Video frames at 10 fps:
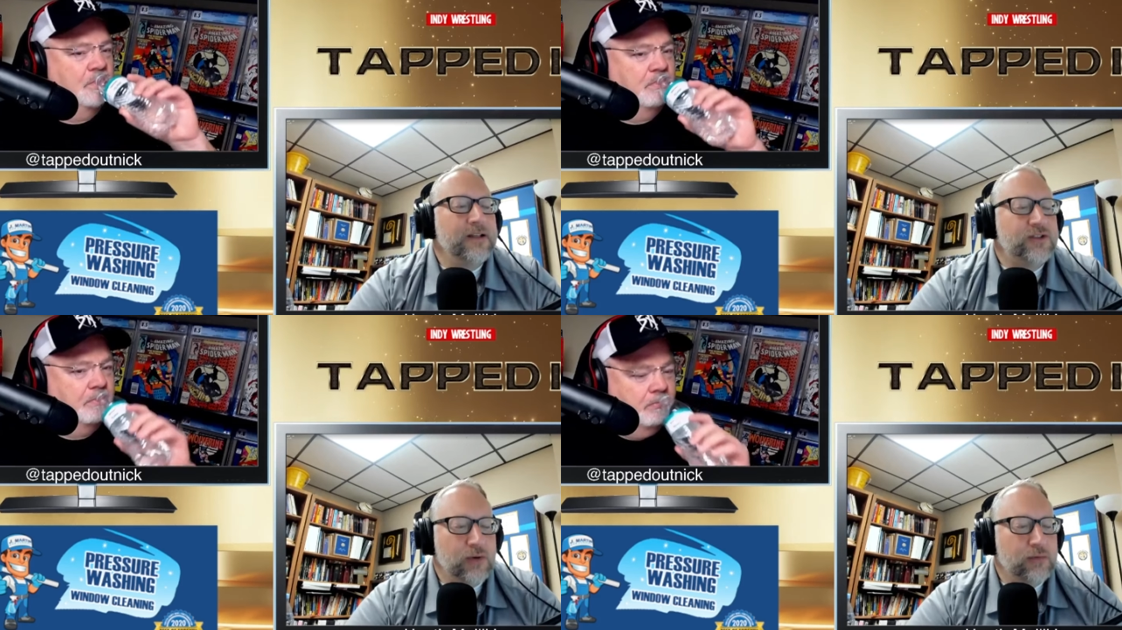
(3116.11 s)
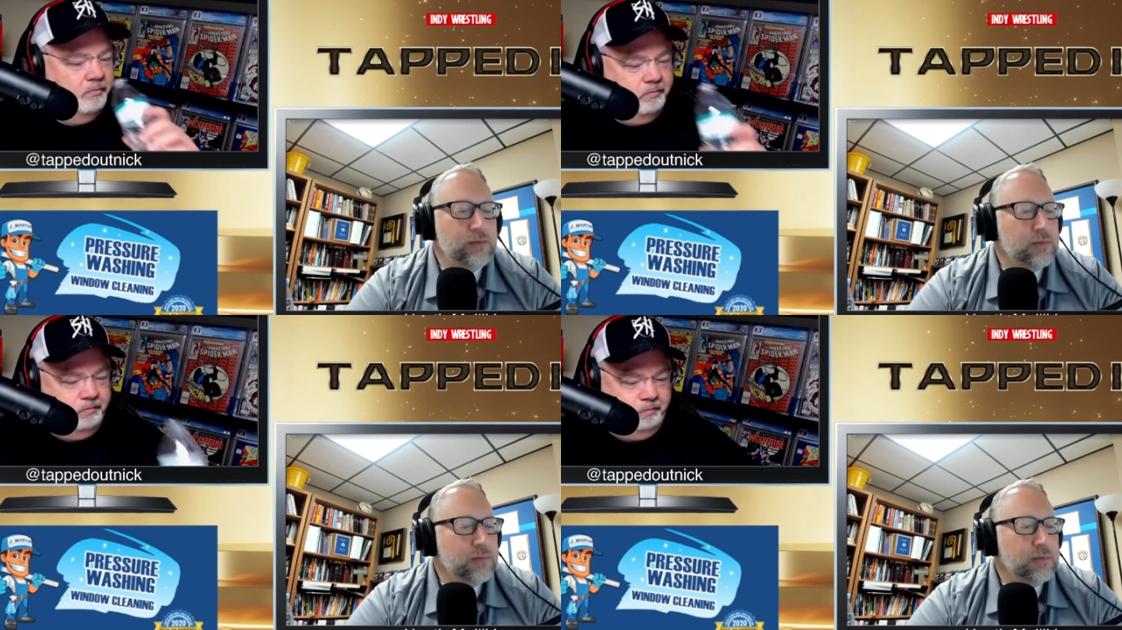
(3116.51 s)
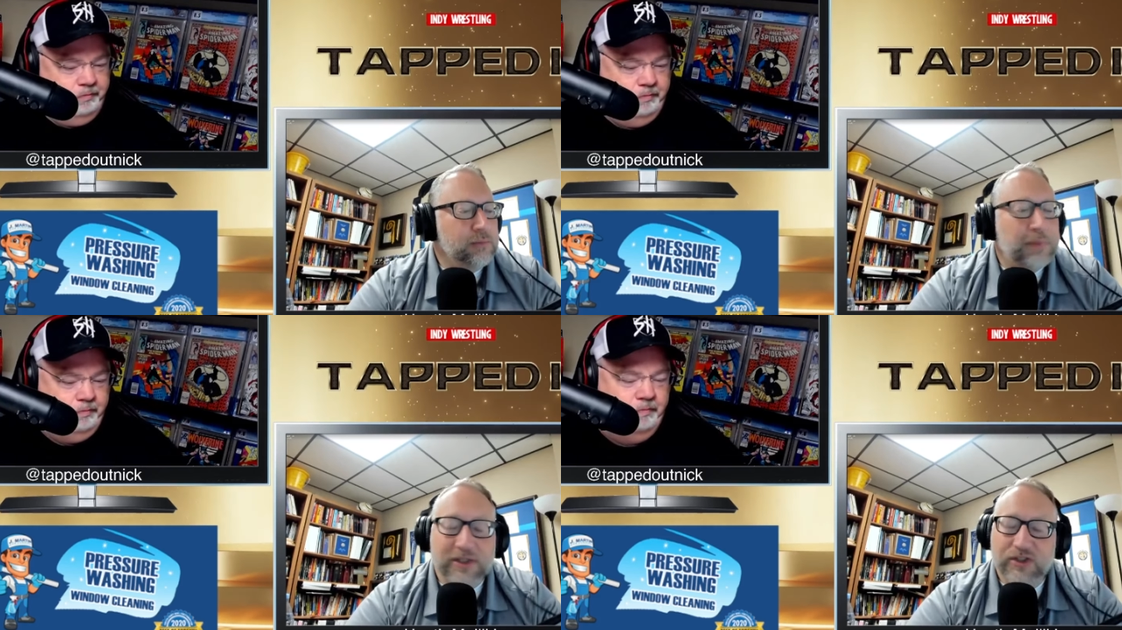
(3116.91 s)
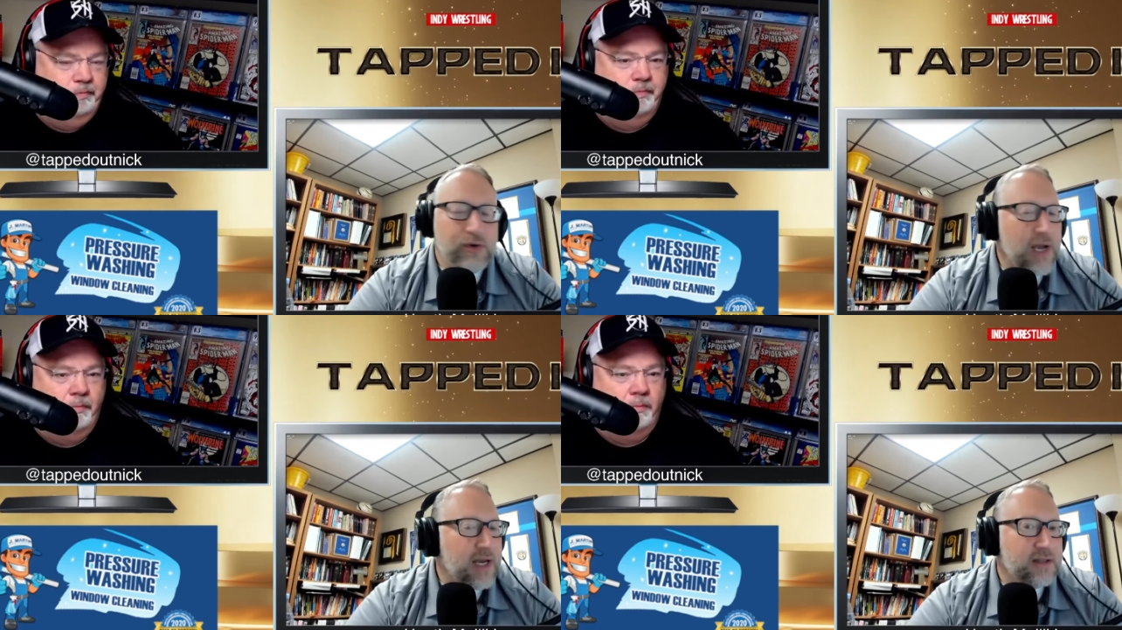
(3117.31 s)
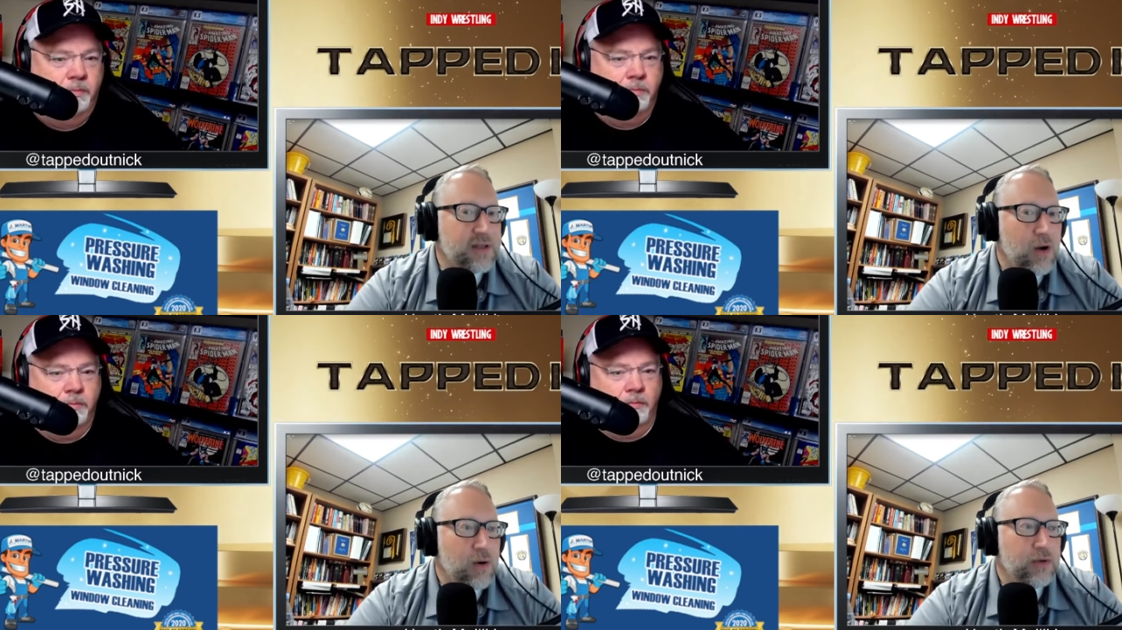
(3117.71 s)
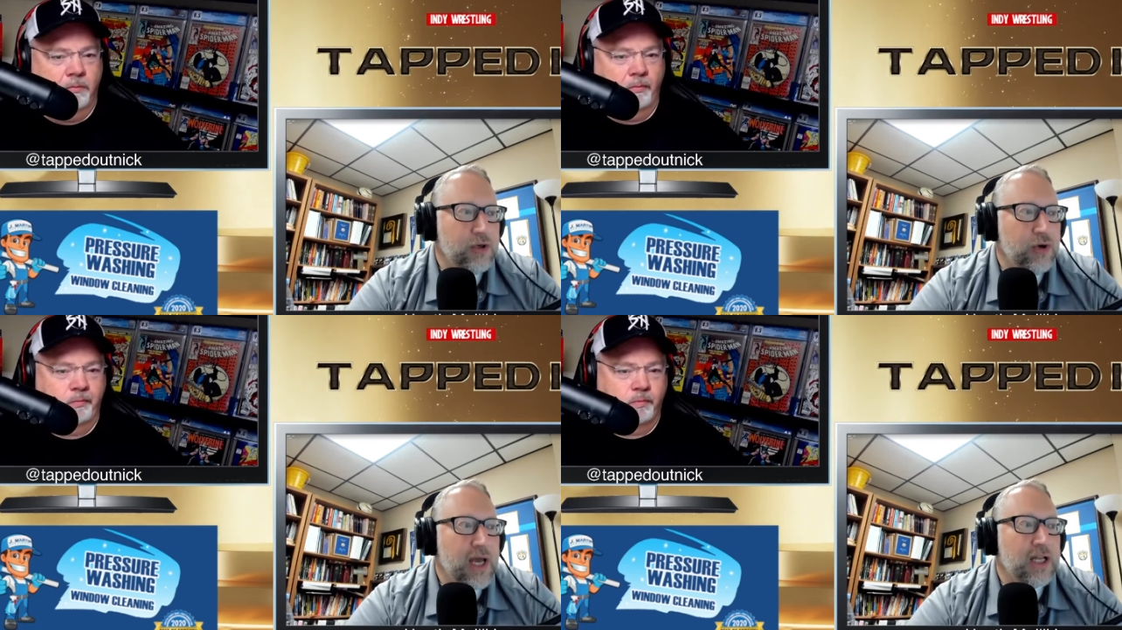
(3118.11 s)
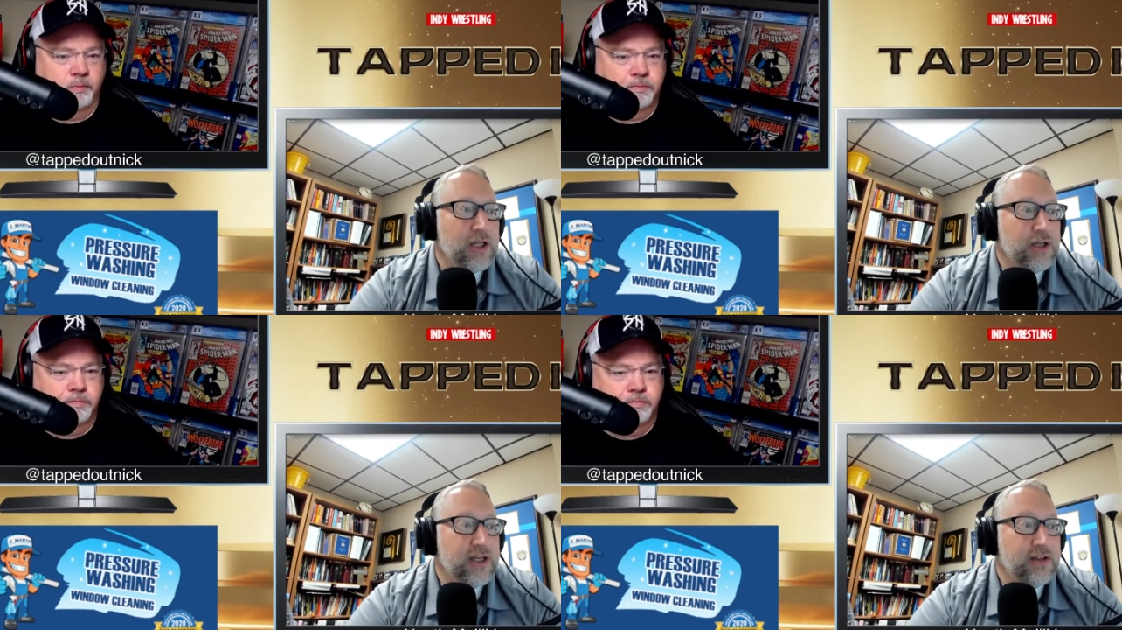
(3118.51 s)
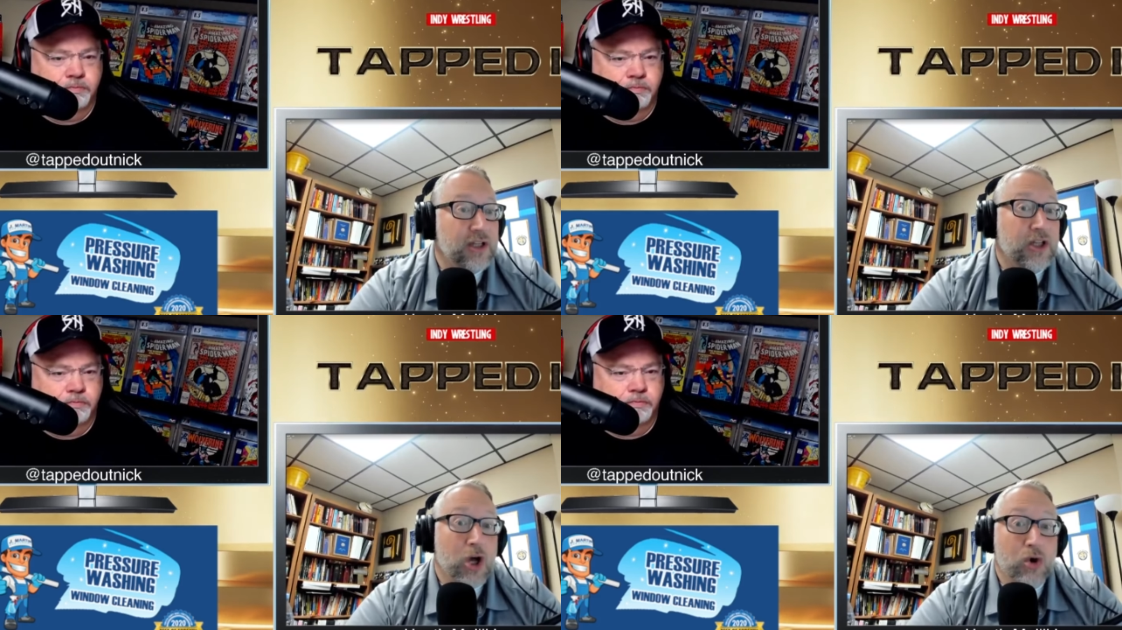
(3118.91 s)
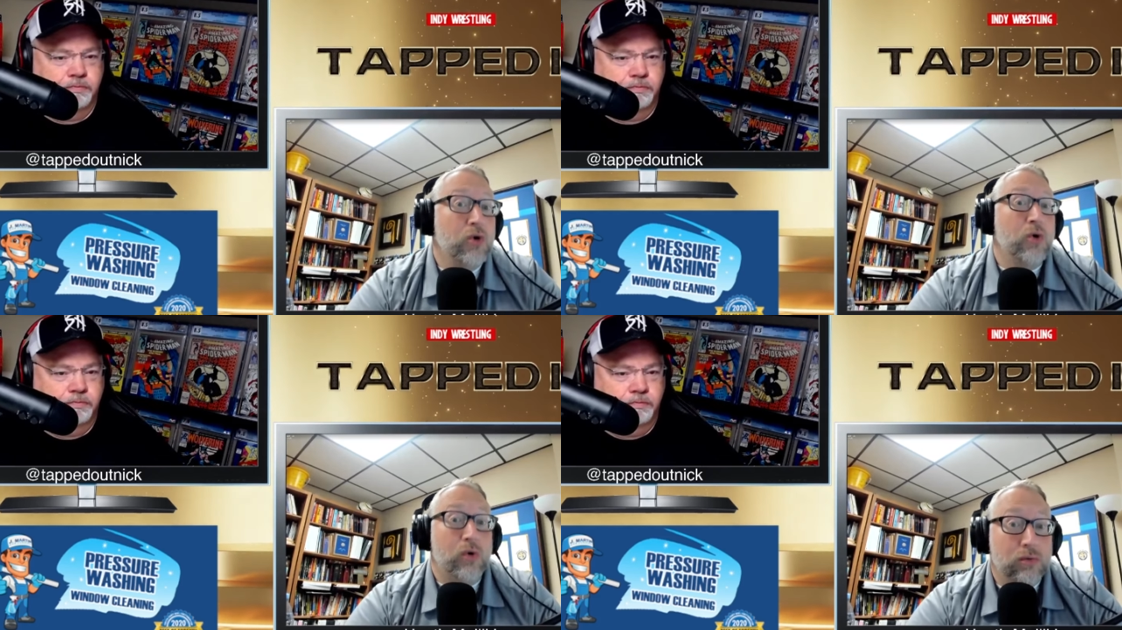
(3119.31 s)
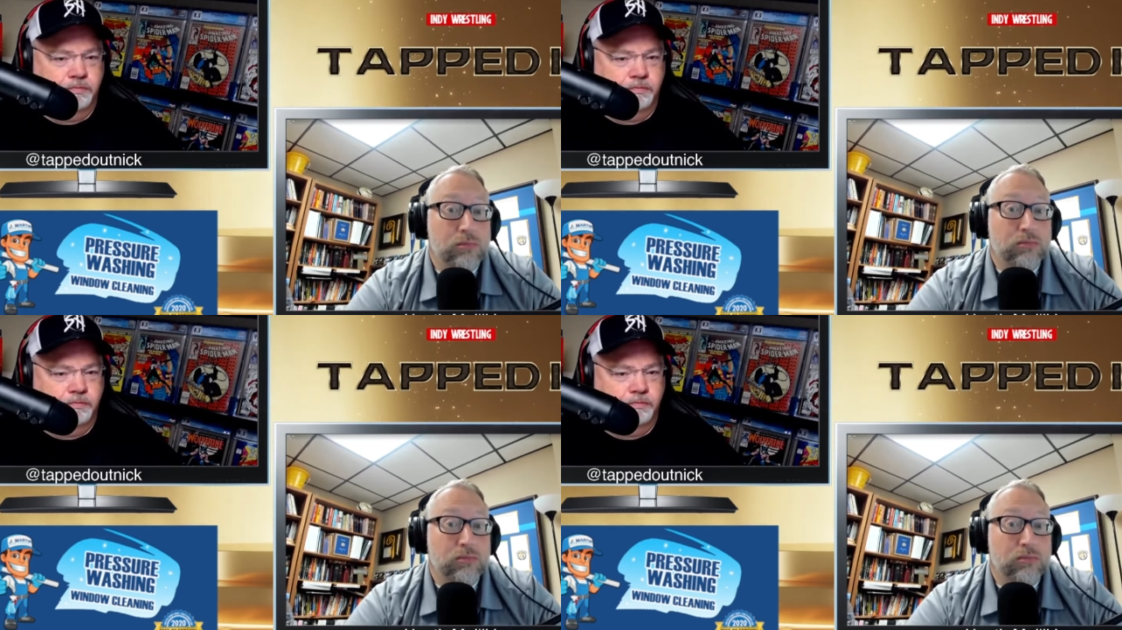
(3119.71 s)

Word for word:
Speaker 1: So, but you got to talk. You got to look at the local